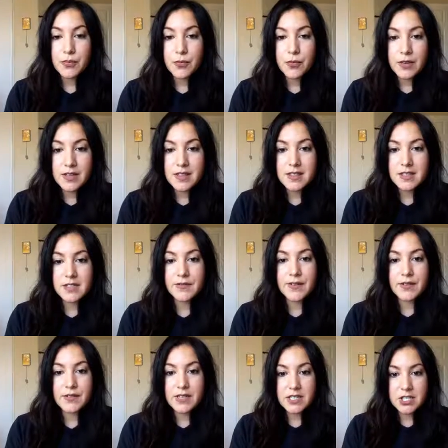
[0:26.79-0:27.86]
with this
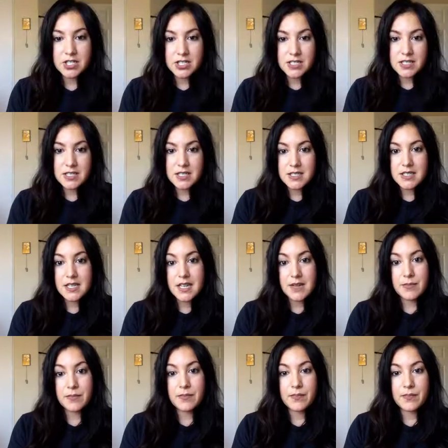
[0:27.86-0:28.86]
foundation in his name